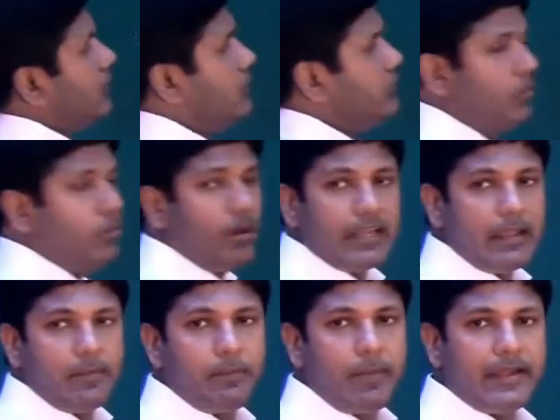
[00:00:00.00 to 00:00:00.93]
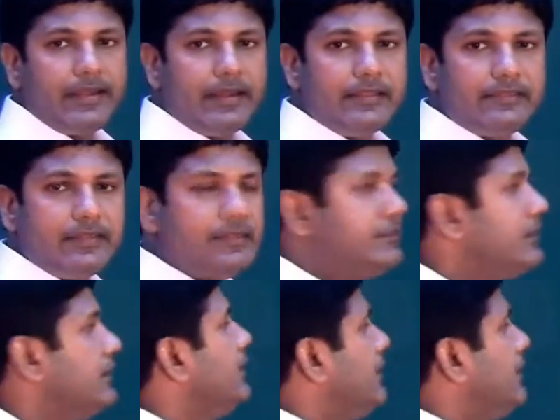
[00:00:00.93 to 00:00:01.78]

So what type of pattern is this?